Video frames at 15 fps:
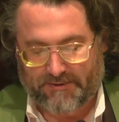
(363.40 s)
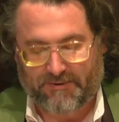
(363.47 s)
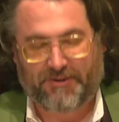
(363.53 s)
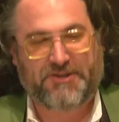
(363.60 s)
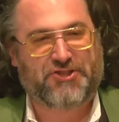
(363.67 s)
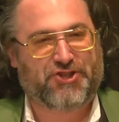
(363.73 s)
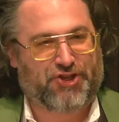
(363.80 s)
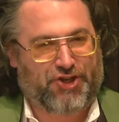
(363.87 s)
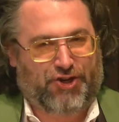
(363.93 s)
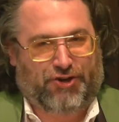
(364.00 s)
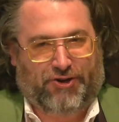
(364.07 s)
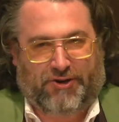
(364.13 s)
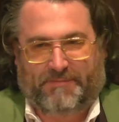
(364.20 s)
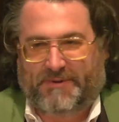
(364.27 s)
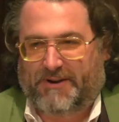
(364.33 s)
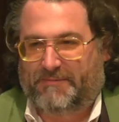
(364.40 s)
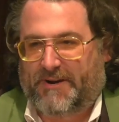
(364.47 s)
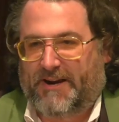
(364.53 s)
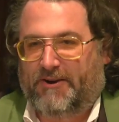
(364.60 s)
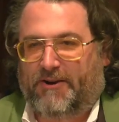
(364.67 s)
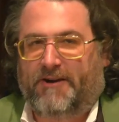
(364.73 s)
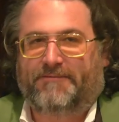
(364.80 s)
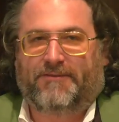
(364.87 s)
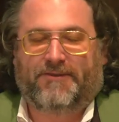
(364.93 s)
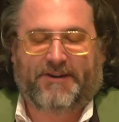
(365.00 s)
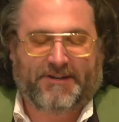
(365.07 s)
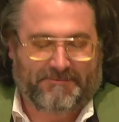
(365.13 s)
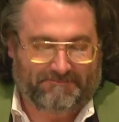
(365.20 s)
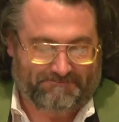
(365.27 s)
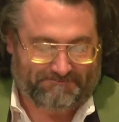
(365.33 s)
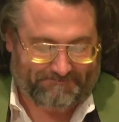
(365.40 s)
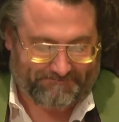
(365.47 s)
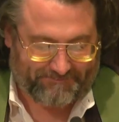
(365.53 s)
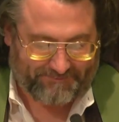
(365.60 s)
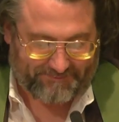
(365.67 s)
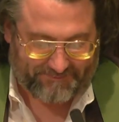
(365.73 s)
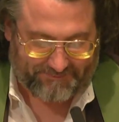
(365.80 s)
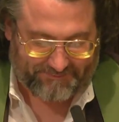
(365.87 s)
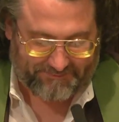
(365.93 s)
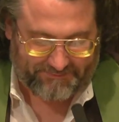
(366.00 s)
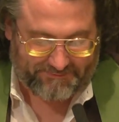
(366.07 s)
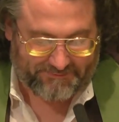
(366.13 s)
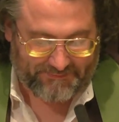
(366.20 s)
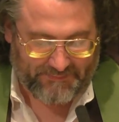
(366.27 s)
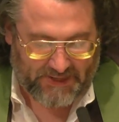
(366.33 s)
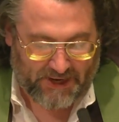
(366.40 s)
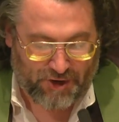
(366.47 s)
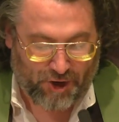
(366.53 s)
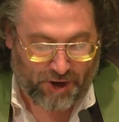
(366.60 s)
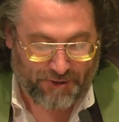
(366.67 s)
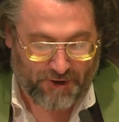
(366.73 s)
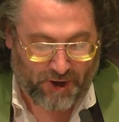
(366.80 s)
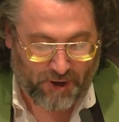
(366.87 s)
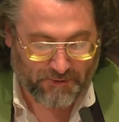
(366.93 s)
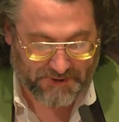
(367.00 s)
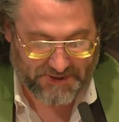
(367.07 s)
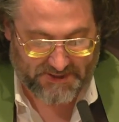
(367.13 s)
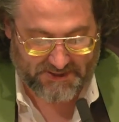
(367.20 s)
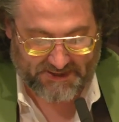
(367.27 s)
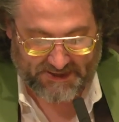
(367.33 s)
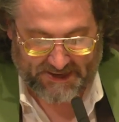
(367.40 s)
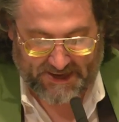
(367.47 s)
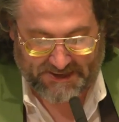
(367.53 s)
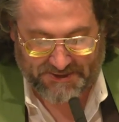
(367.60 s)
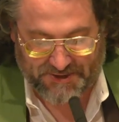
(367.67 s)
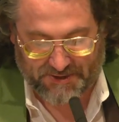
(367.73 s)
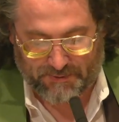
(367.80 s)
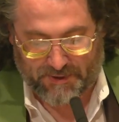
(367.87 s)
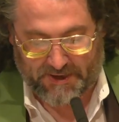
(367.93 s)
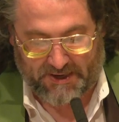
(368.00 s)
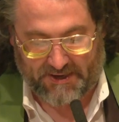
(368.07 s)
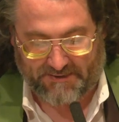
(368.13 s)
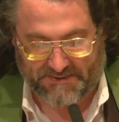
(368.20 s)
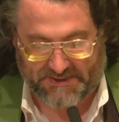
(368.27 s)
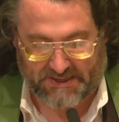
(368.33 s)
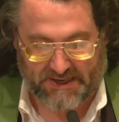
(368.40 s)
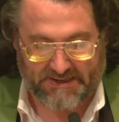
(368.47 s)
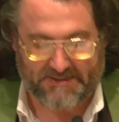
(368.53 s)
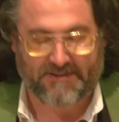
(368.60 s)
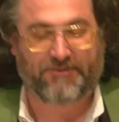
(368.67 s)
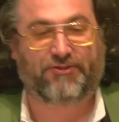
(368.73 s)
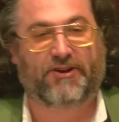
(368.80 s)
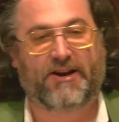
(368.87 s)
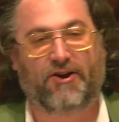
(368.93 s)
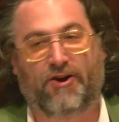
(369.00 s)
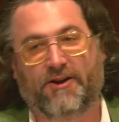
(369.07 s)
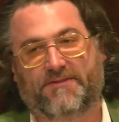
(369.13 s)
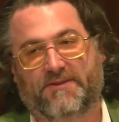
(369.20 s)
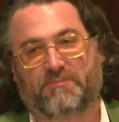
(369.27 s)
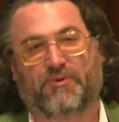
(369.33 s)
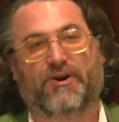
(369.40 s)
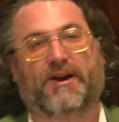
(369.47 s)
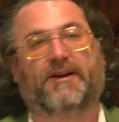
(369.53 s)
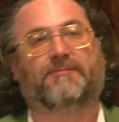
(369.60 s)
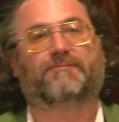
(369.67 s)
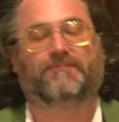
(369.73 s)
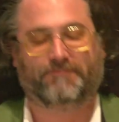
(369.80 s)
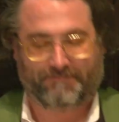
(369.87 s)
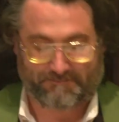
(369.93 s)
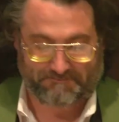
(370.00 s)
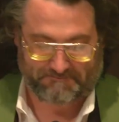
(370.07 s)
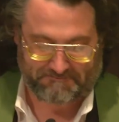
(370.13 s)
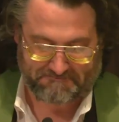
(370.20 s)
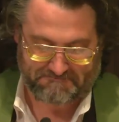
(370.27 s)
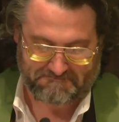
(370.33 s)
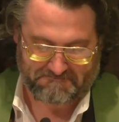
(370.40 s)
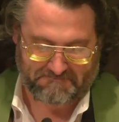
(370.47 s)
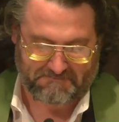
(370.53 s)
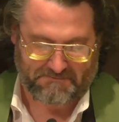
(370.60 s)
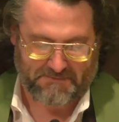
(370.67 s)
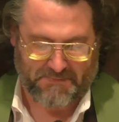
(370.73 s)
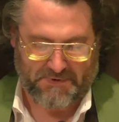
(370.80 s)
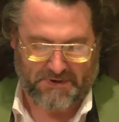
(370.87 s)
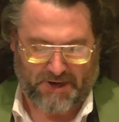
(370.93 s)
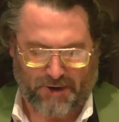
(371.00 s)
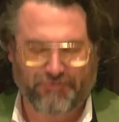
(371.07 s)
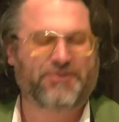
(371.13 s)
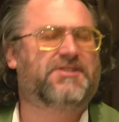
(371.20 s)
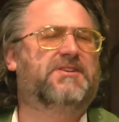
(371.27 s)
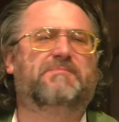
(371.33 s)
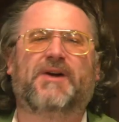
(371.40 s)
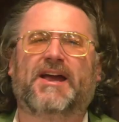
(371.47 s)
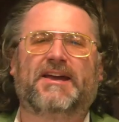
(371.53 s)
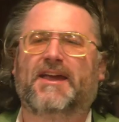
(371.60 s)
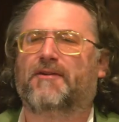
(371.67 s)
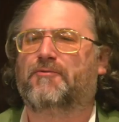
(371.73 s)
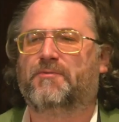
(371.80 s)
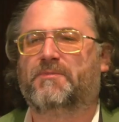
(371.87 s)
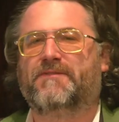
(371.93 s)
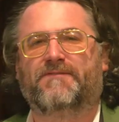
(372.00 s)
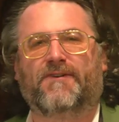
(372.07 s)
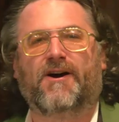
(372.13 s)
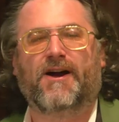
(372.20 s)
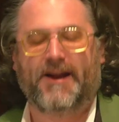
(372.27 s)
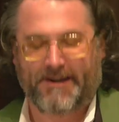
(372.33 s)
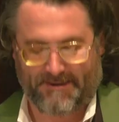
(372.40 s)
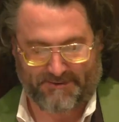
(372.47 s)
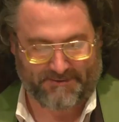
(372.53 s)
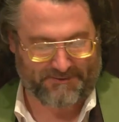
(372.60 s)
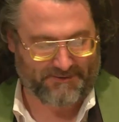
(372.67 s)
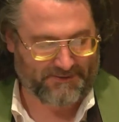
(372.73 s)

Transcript: little insecure about my offering. I called the host and asked her what kind of side dish I ought to bring. Oh, just a baguette would be fine,